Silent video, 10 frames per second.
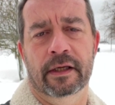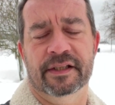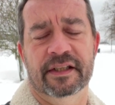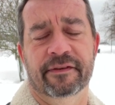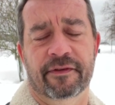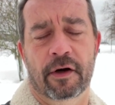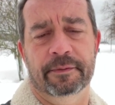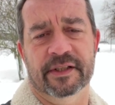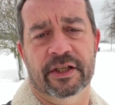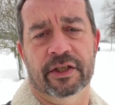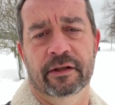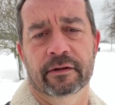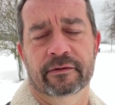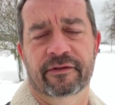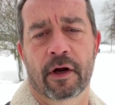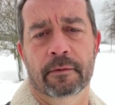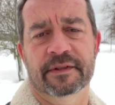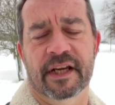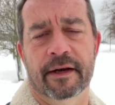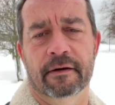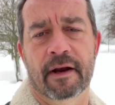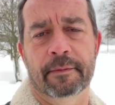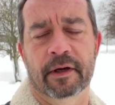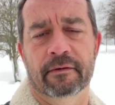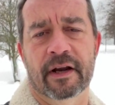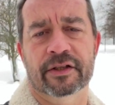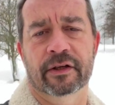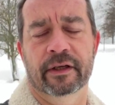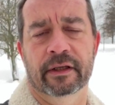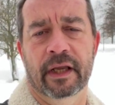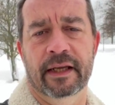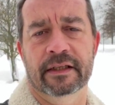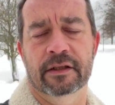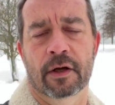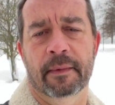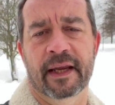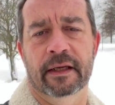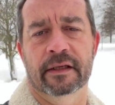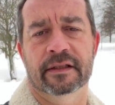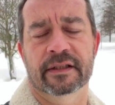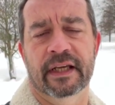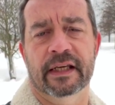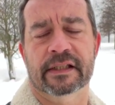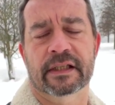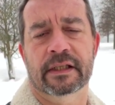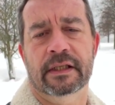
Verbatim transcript: stiff opposition from Saudi Arabia and Russia and did not make it into the text.